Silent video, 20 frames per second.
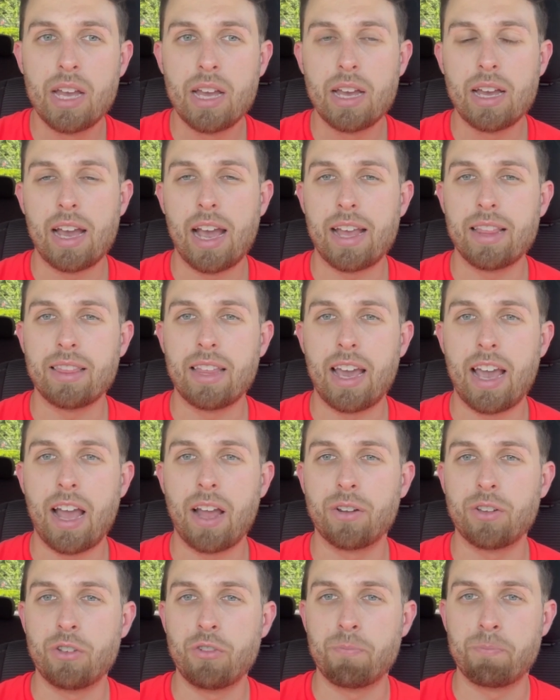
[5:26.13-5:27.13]
and
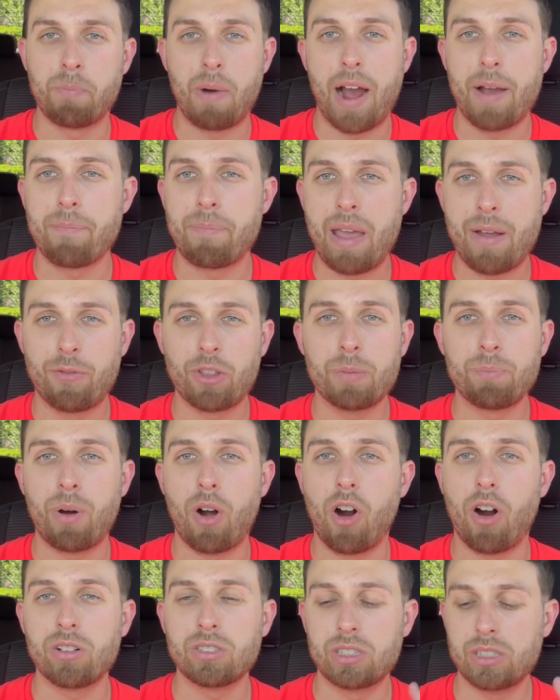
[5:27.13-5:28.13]
then you pay for the
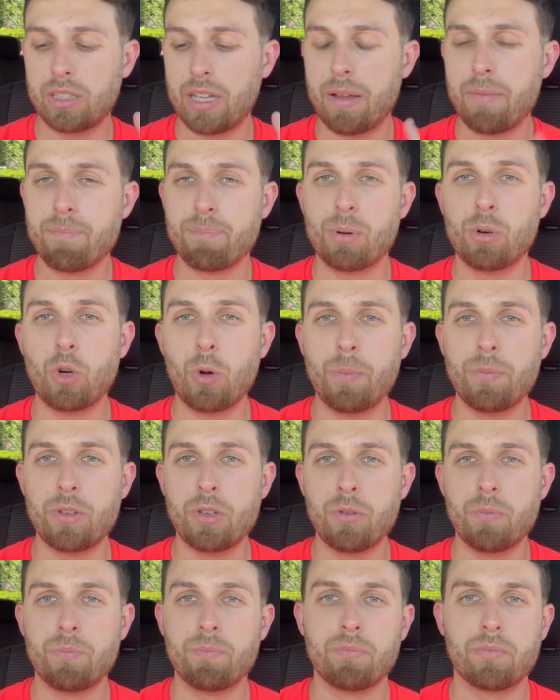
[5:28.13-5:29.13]
parts, and then boom,
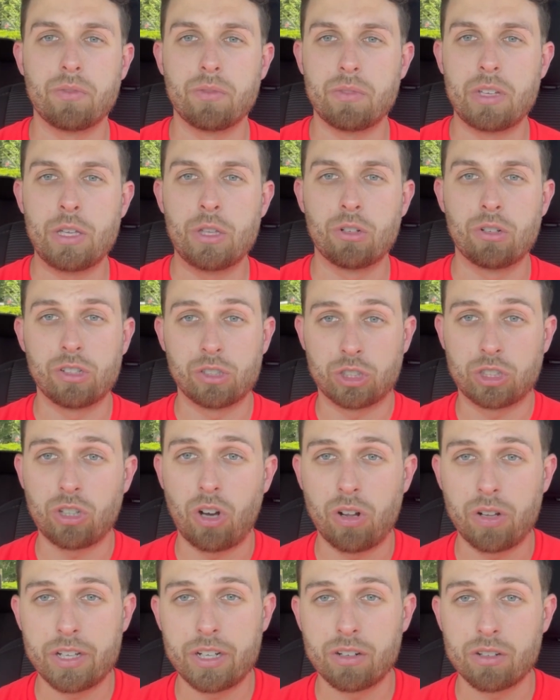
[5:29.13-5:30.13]
you either
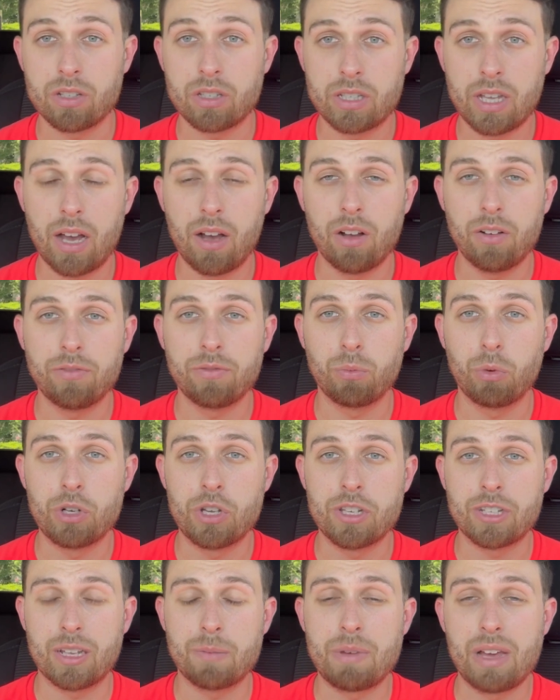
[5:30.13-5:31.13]
install it yourself, which
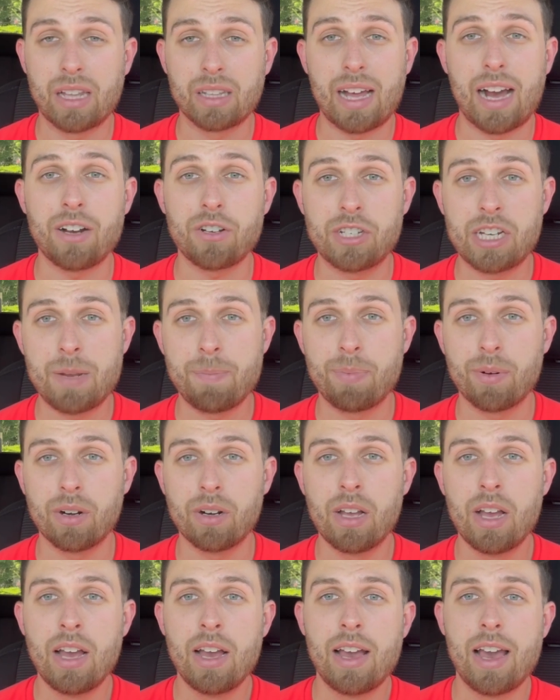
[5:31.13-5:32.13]
is going to be a lot cheaper,
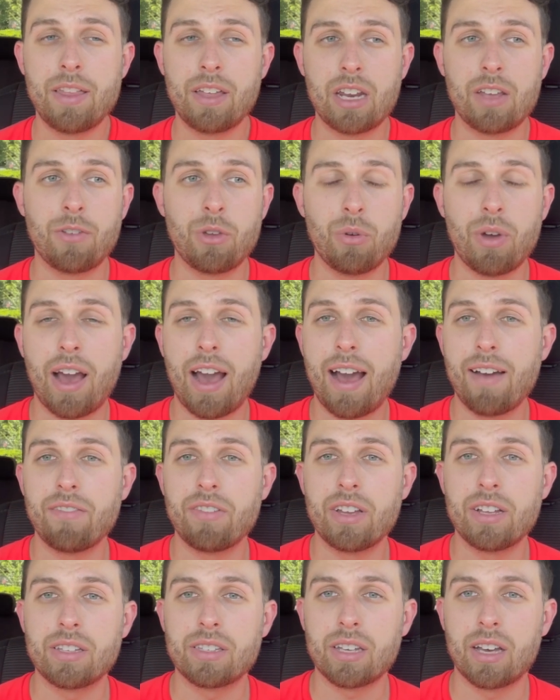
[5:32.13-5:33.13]
and then if you have
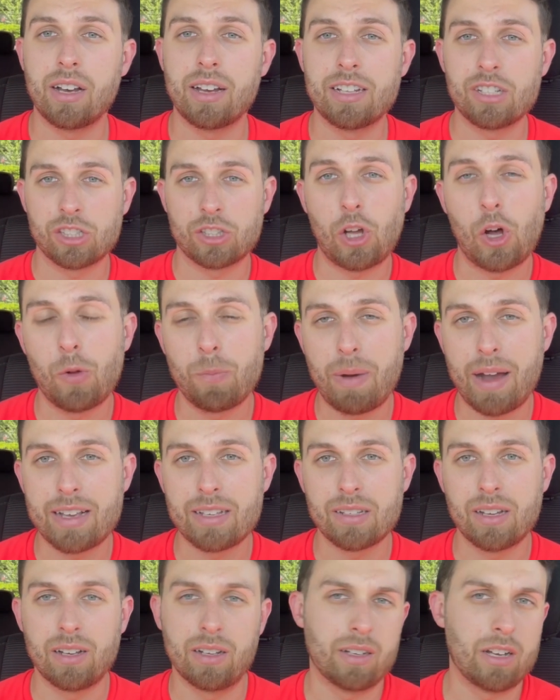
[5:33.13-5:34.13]
it installed by
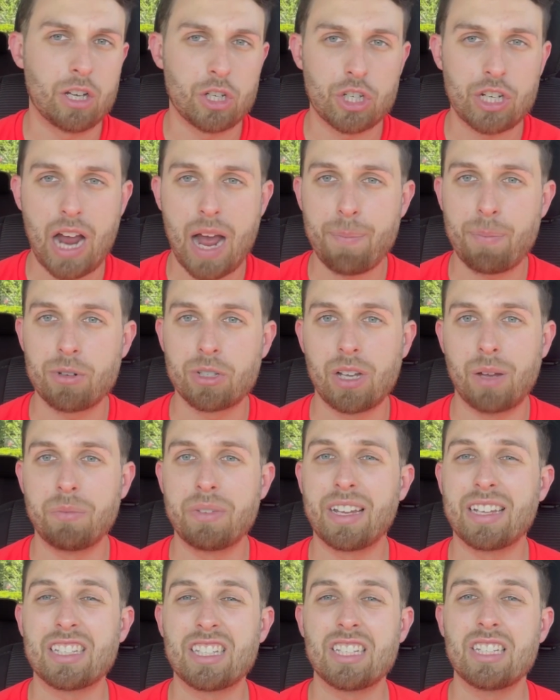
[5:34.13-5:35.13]
a shop or
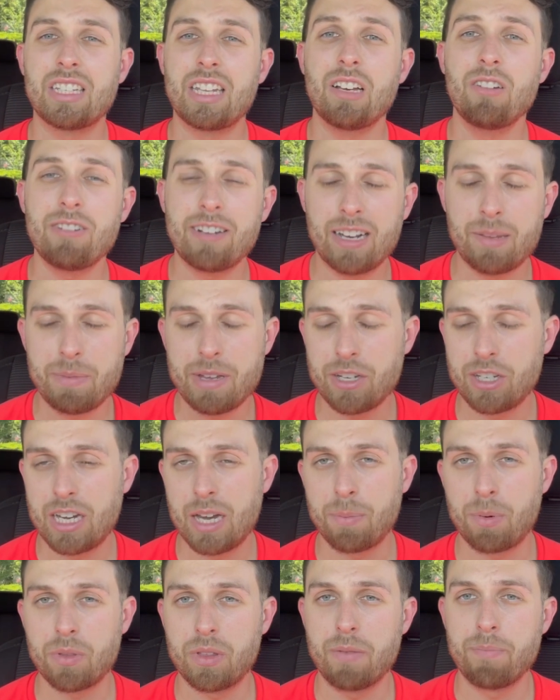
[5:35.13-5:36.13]
something, it's still going to be
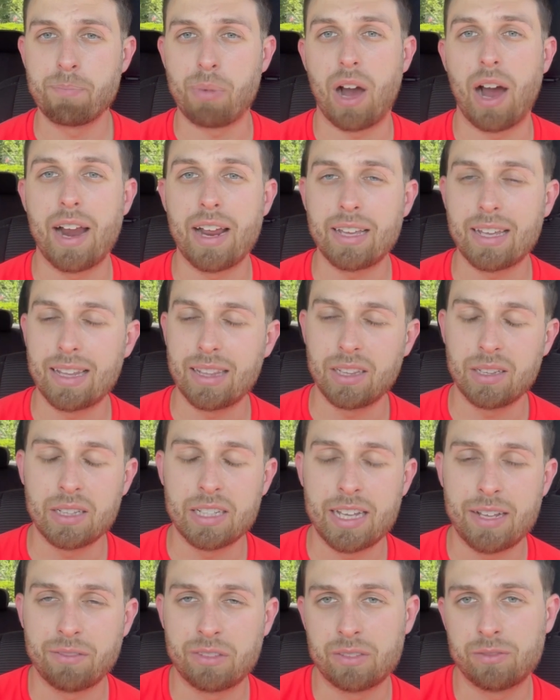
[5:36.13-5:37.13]
cheaper than buying it
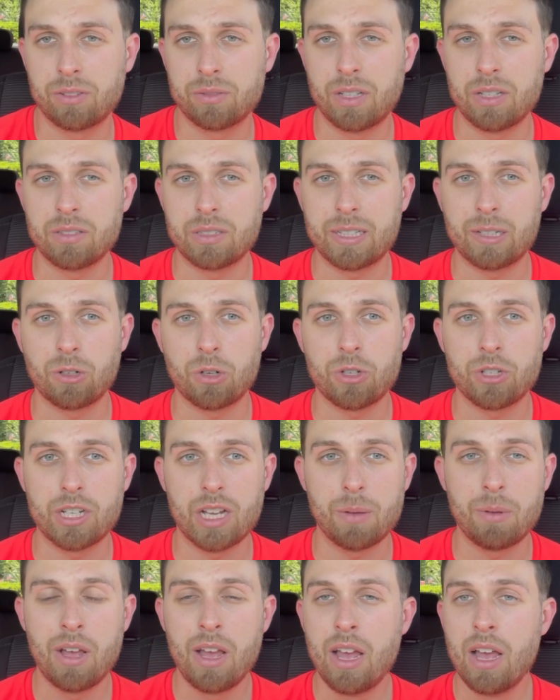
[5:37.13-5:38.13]
lifted from the
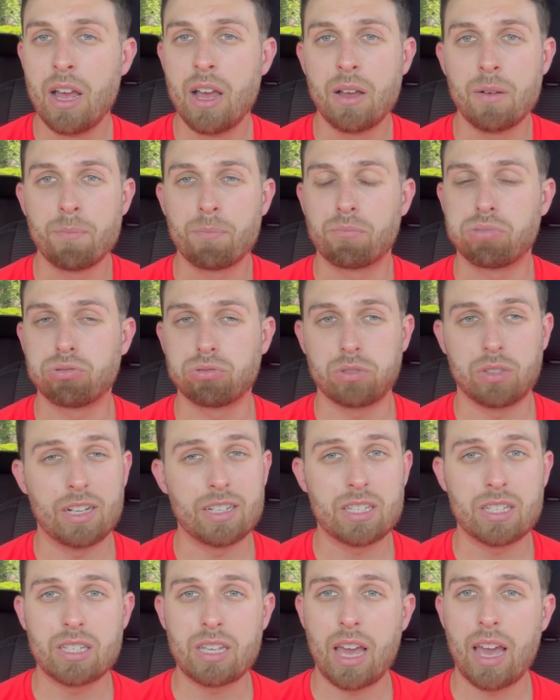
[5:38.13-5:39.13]
dealership.
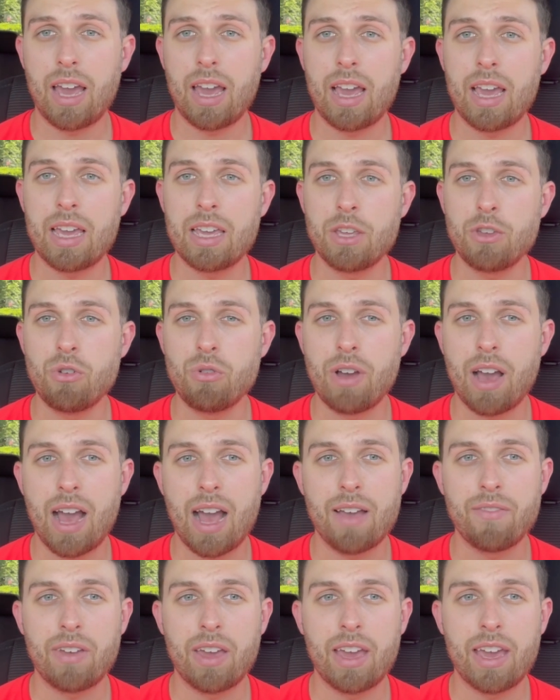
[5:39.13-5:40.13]
Let's say you
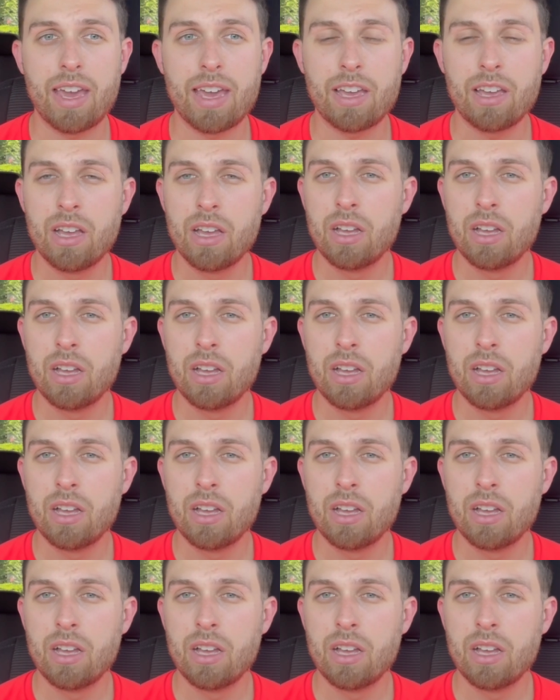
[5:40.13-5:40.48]
have a